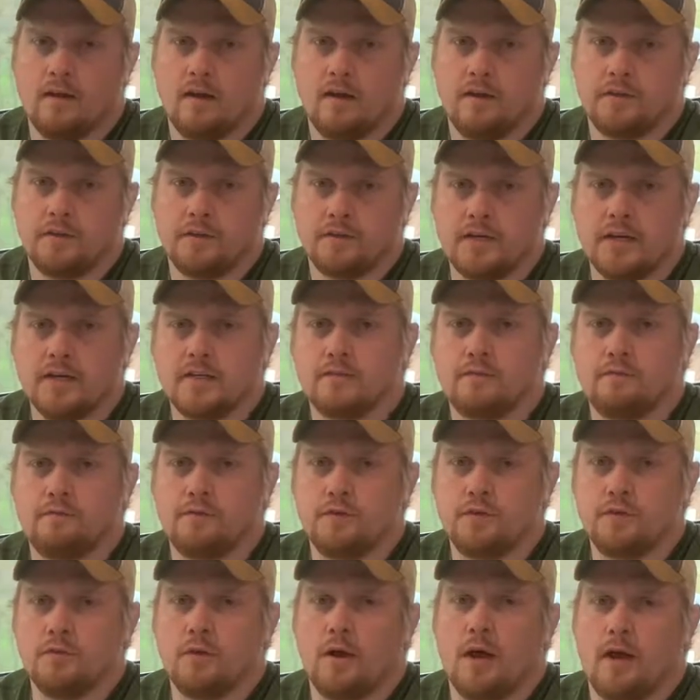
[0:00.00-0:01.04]
The next
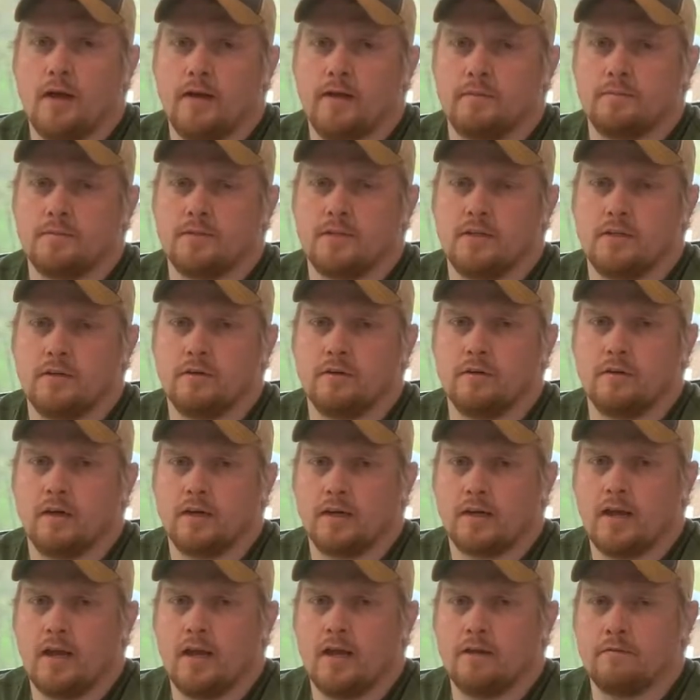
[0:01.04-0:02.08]
few items here are
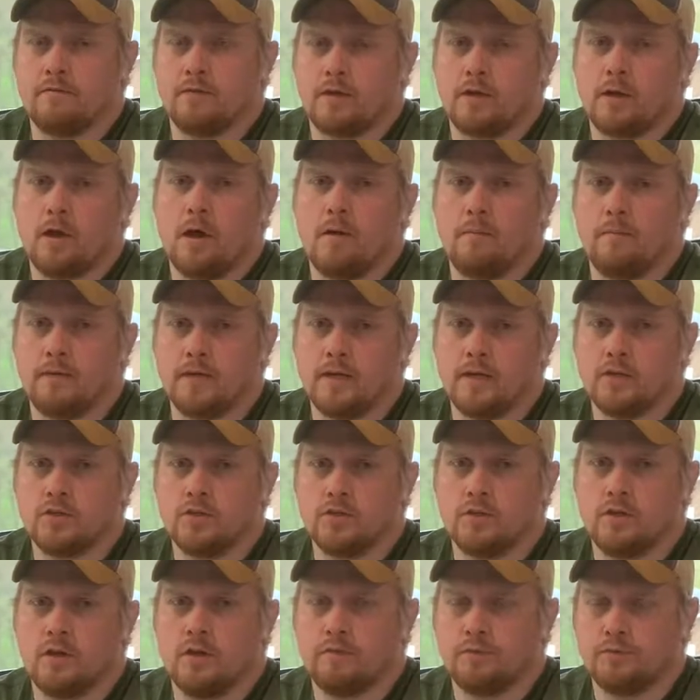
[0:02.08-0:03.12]
kind of a
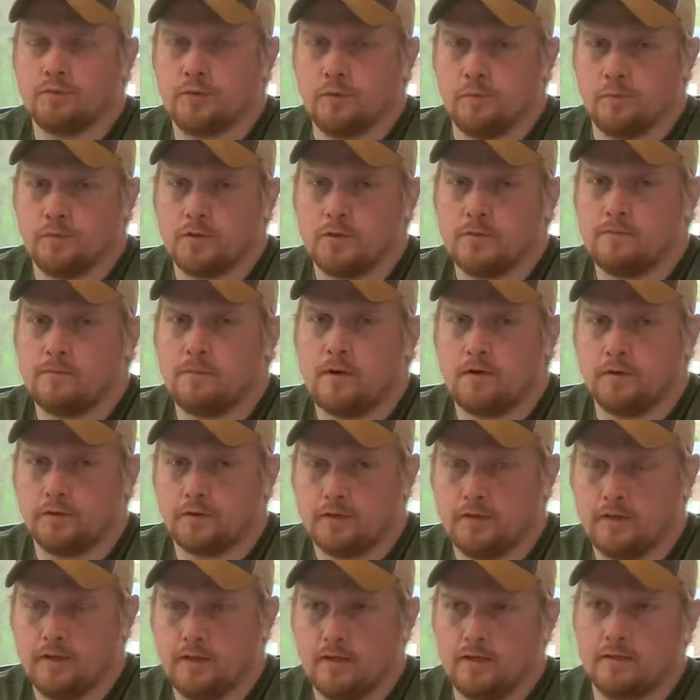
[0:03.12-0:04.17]
combination of some smaller
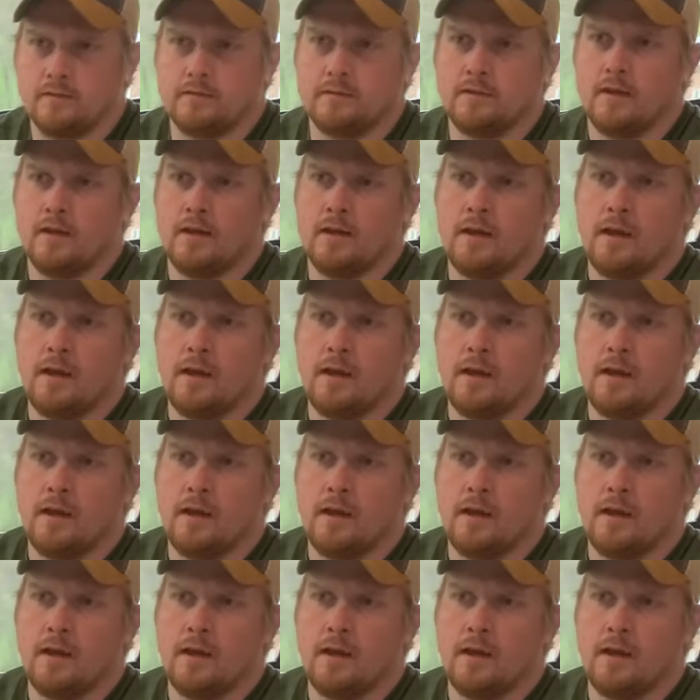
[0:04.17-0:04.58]
things